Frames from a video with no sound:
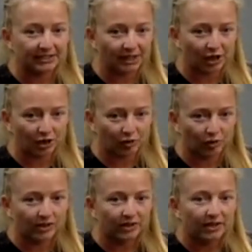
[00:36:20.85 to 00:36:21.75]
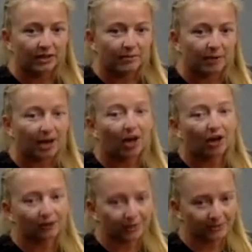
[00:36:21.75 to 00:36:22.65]
low, but
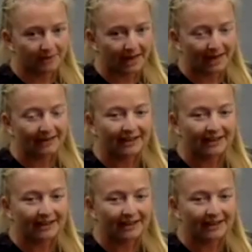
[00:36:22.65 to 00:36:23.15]
off the mat.